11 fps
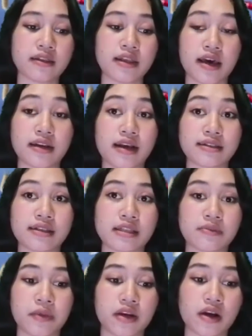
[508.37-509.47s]
Then assess
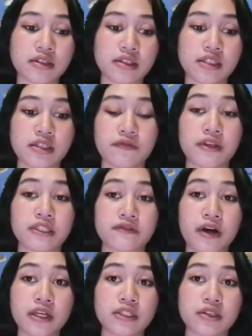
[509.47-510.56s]
my causes of
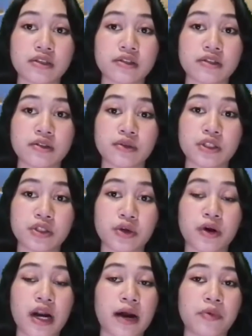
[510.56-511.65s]
dysfunction to
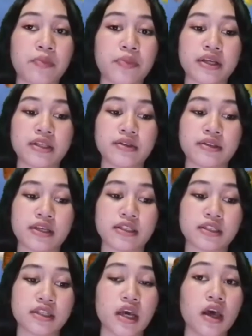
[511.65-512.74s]
ensure appropriate usage.